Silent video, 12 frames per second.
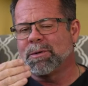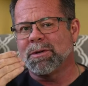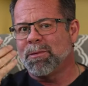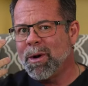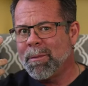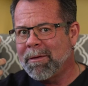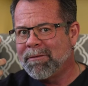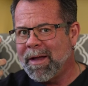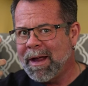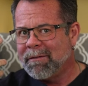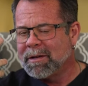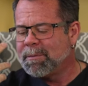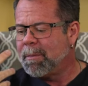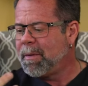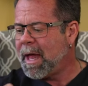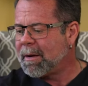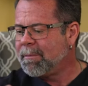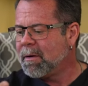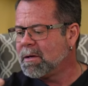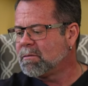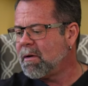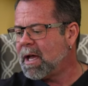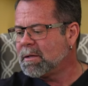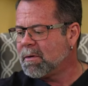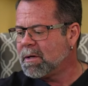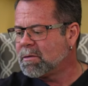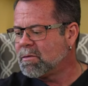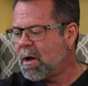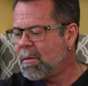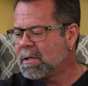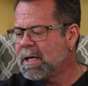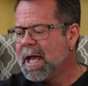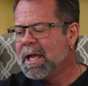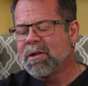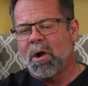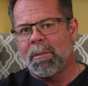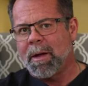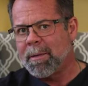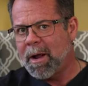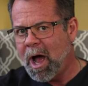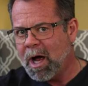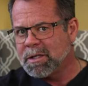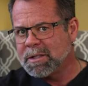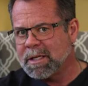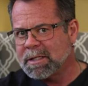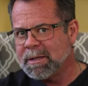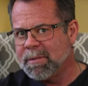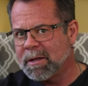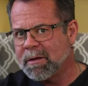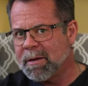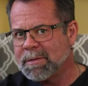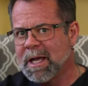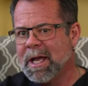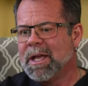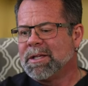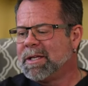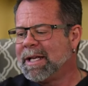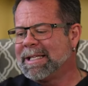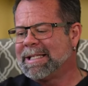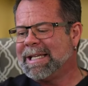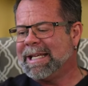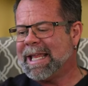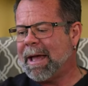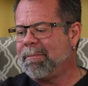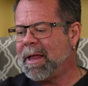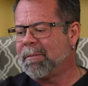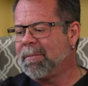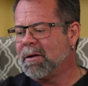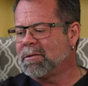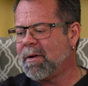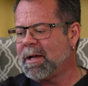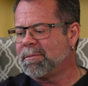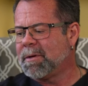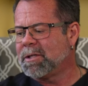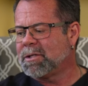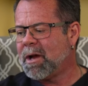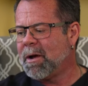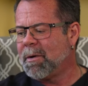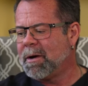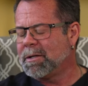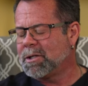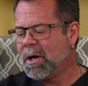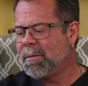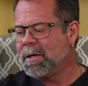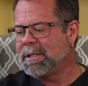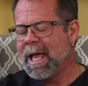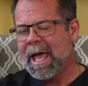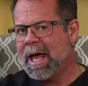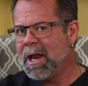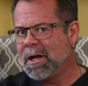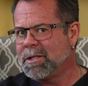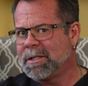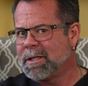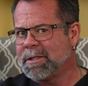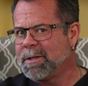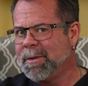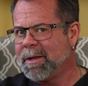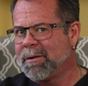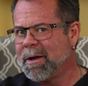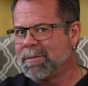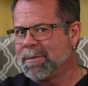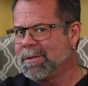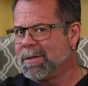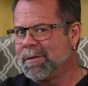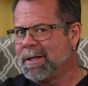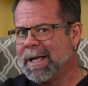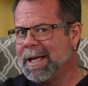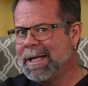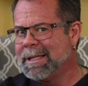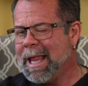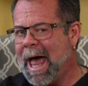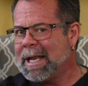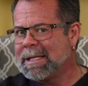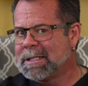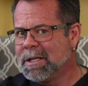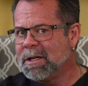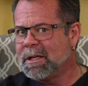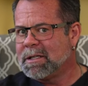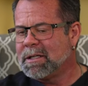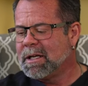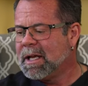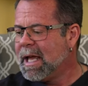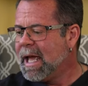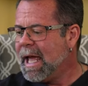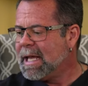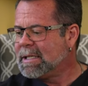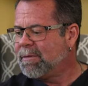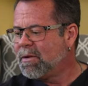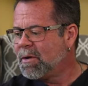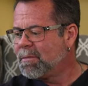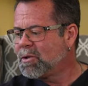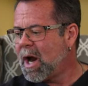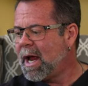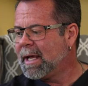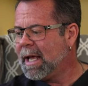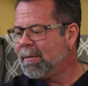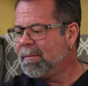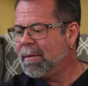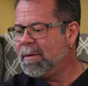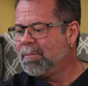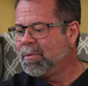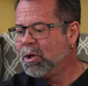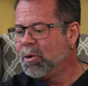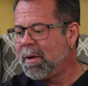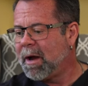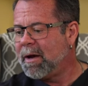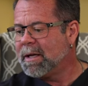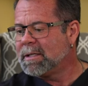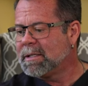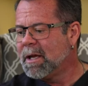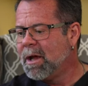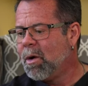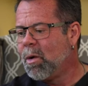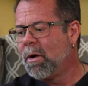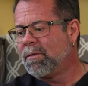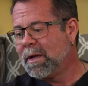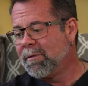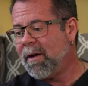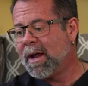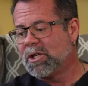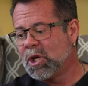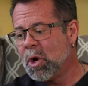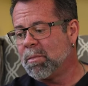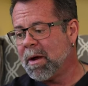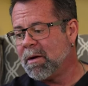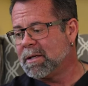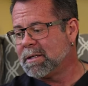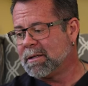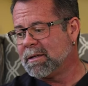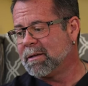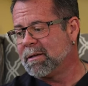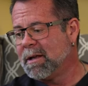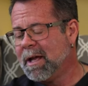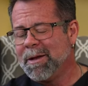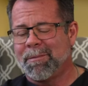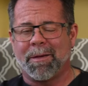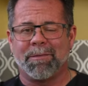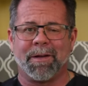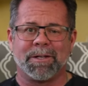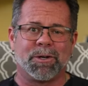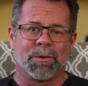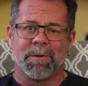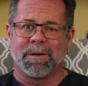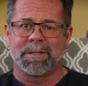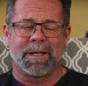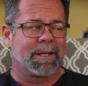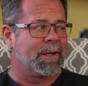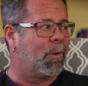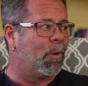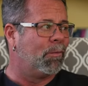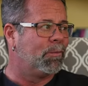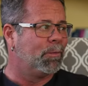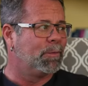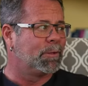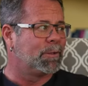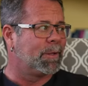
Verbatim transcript: which are one of my favorites, but blackberries, raspberries, strawberries, they're all about 160 milligrams. So you can see that blackberries, raspberries, strawberries, strawberries at 160 milligrams per serving, not as good as if you are to try and get maybe blueberries, or if you can find chokeberries at the, you probably find chokeberries like at Whole Foods or